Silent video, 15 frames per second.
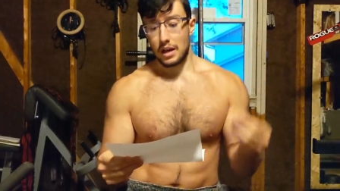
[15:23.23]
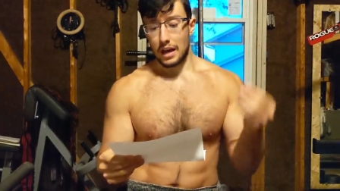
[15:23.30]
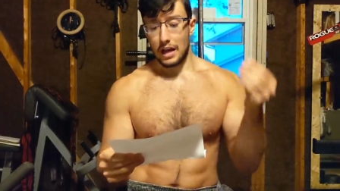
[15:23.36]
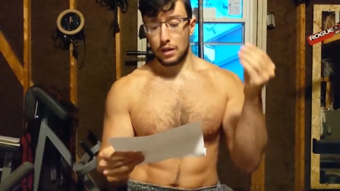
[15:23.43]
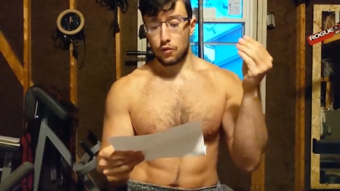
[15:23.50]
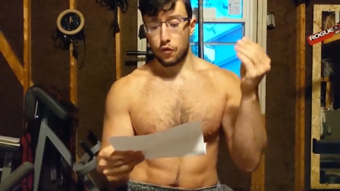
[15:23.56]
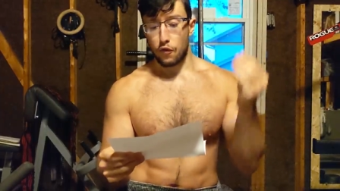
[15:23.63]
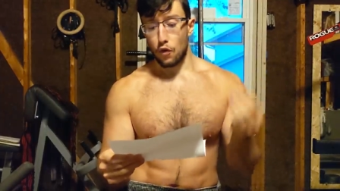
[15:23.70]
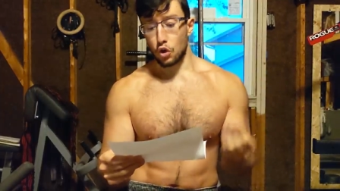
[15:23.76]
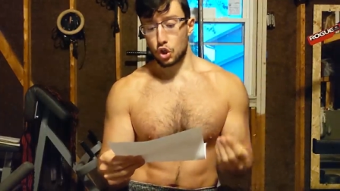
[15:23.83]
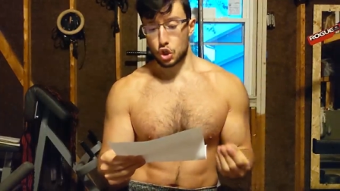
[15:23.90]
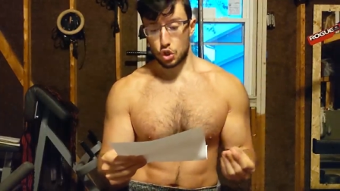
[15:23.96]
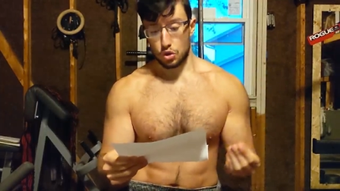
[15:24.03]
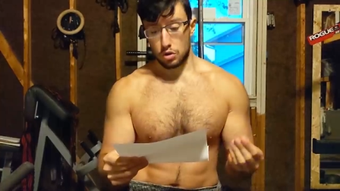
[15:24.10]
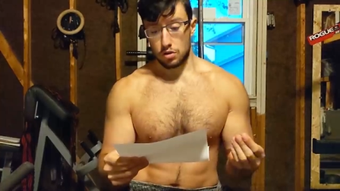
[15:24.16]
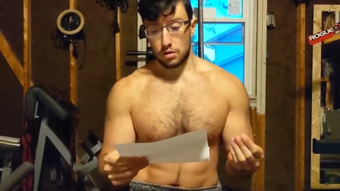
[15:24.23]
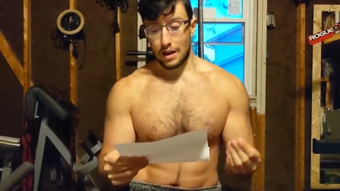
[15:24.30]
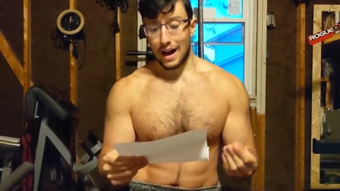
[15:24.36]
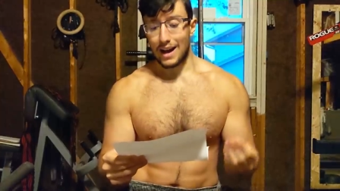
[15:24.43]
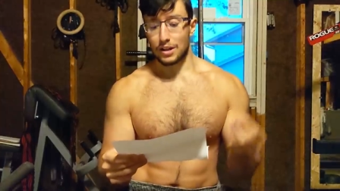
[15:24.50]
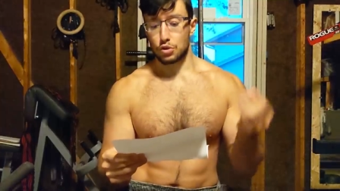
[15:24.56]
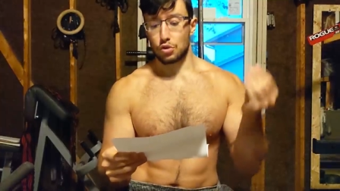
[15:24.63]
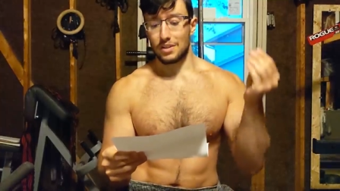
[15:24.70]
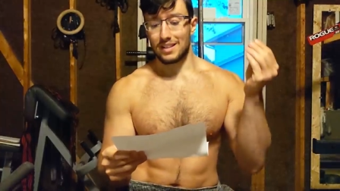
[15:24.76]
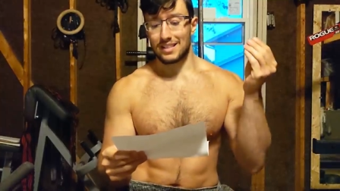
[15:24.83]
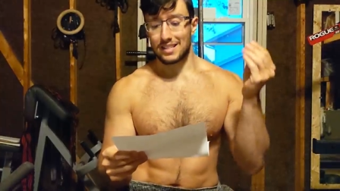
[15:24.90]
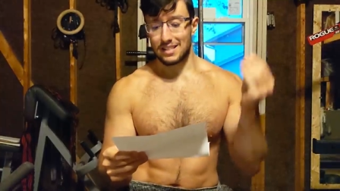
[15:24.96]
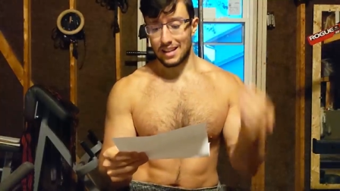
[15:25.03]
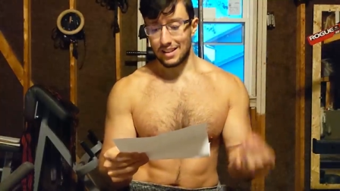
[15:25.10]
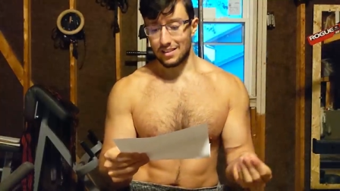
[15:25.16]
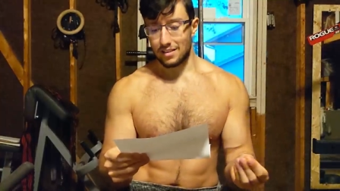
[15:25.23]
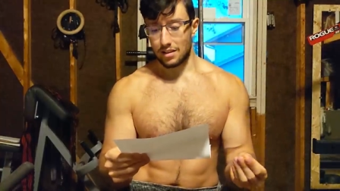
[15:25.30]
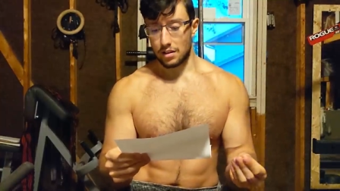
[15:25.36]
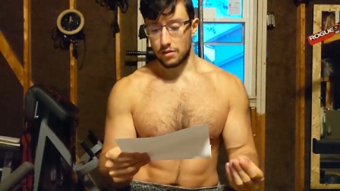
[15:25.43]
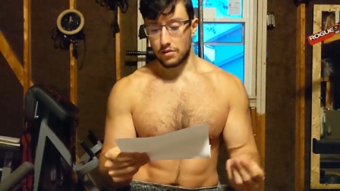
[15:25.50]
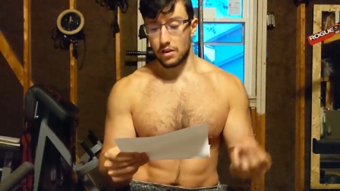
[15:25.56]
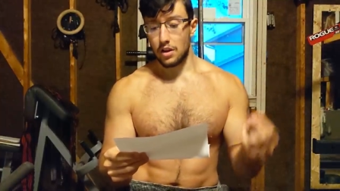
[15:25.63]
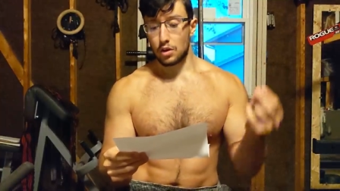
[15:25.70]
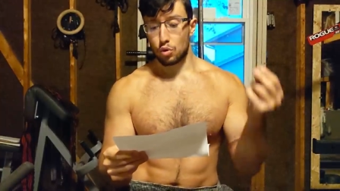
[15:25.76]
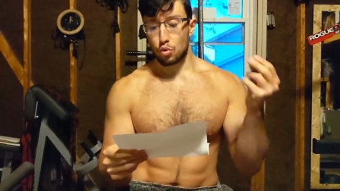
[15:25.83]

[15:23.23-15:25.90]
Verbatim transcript: it functioned as an incentive